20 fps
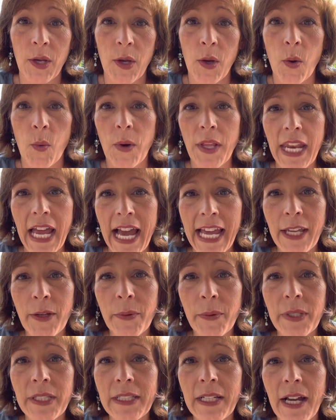When I
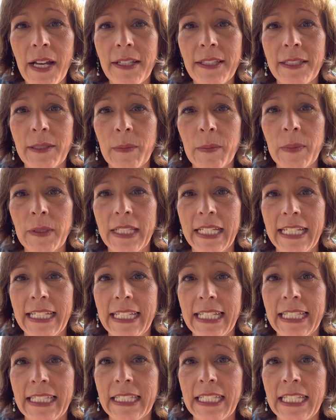was
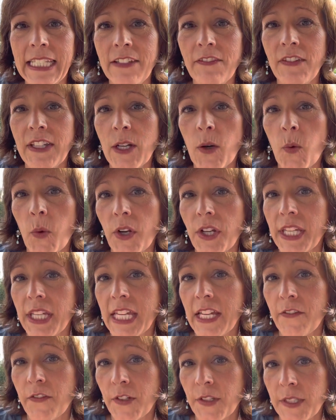contemplating leaving
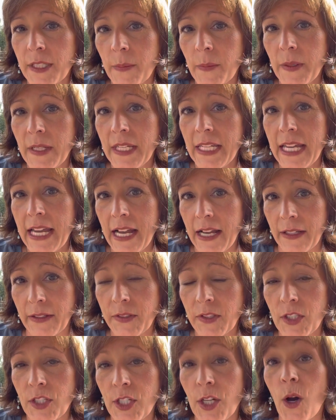working for somebody
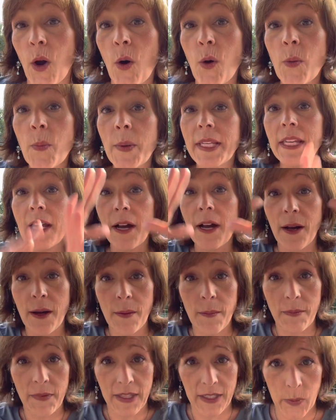else to open up
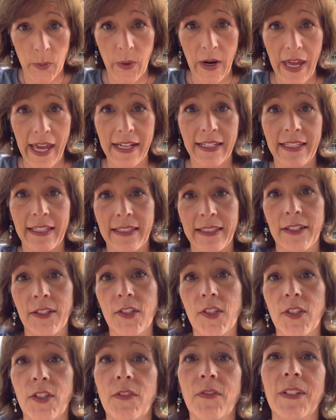this practice and
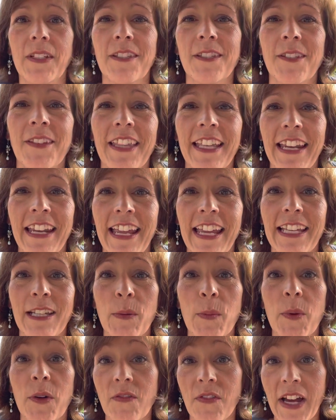service so that I could
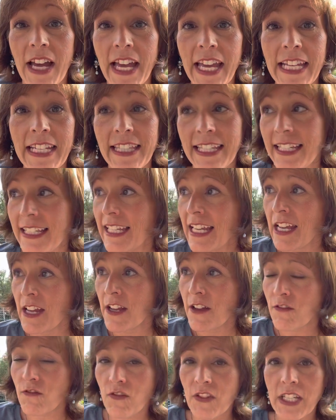provide these
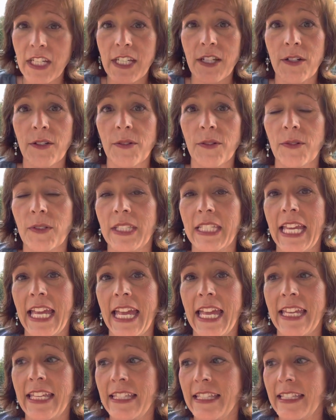videos
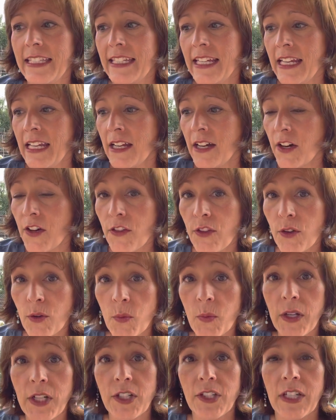and other
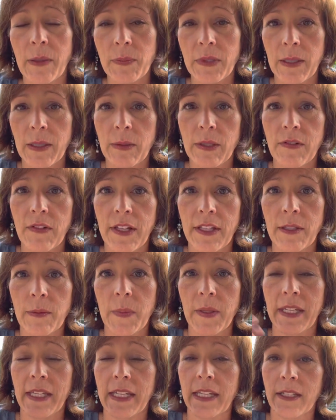workshops I'm
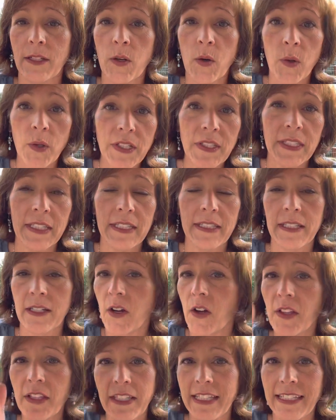developing and courses and
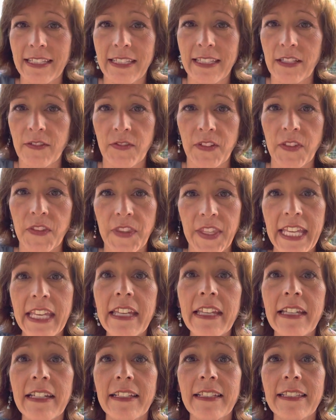all of these different
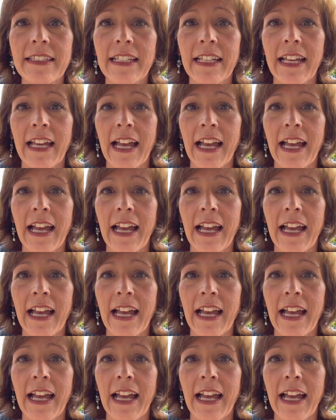things,